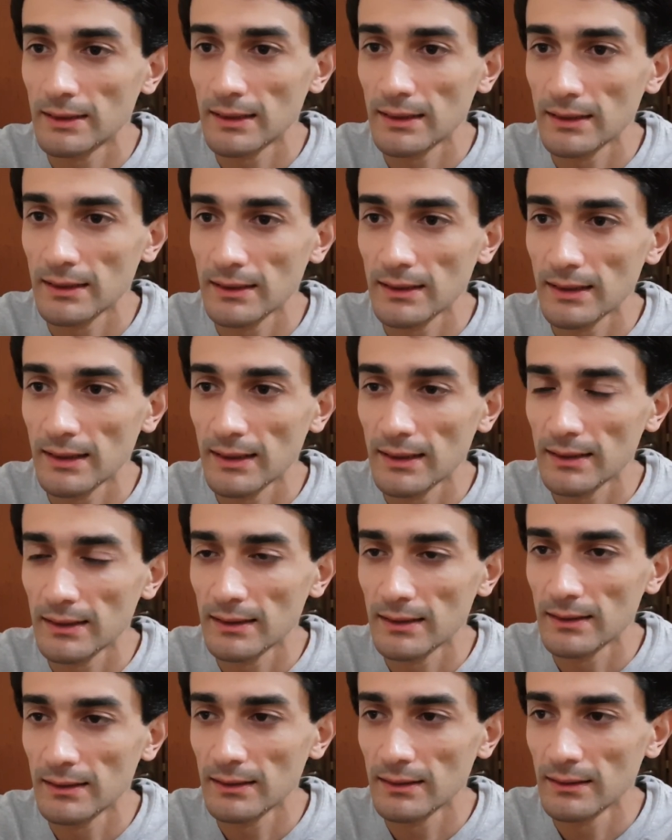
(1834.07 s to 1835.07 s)
there,
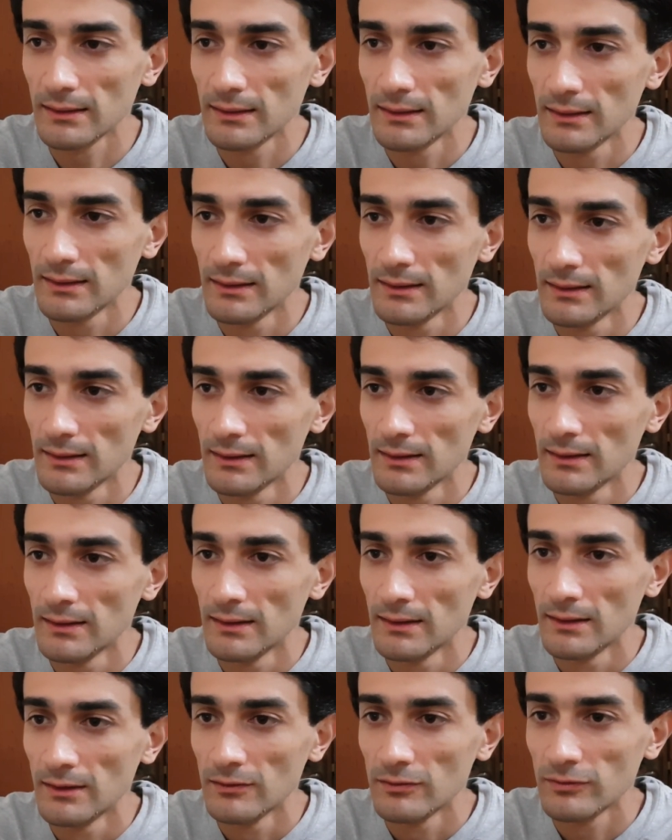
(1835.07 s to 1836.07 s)
and
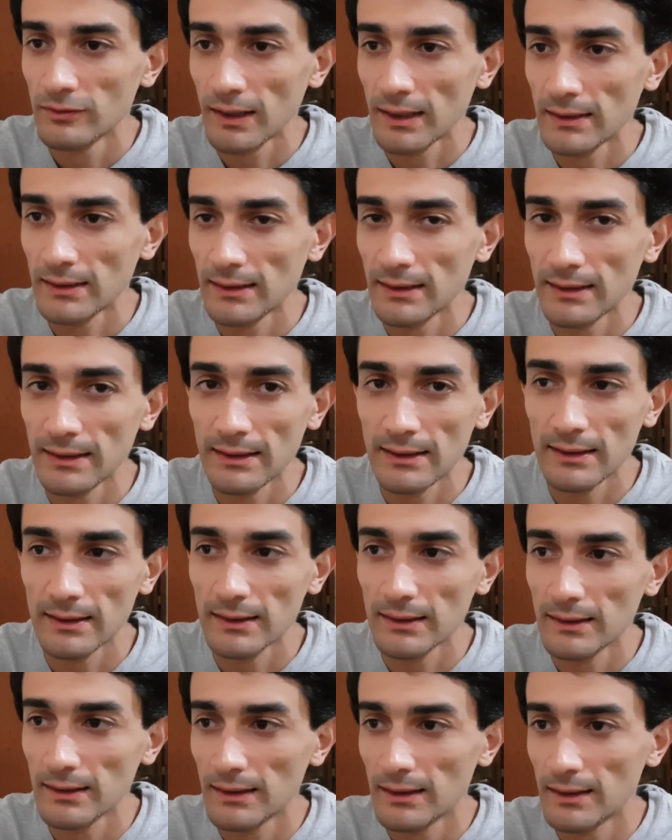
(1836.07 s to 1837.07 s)

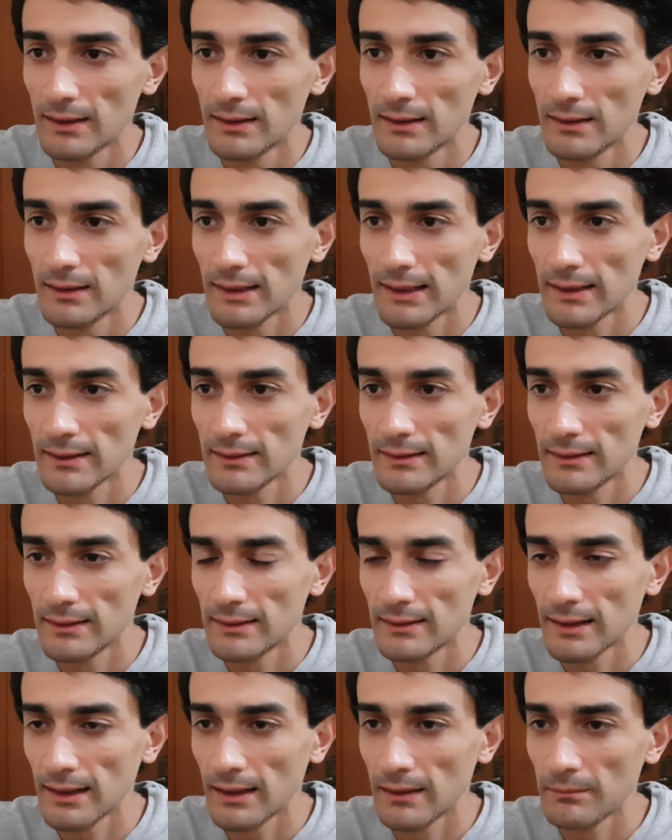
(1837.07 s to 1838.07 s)
finally ended
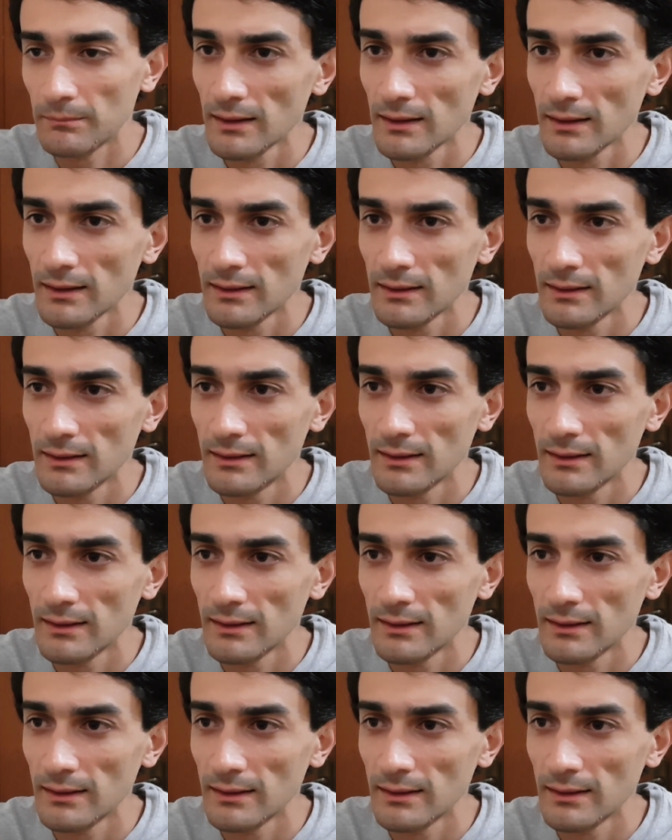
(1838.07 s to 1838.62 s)
up in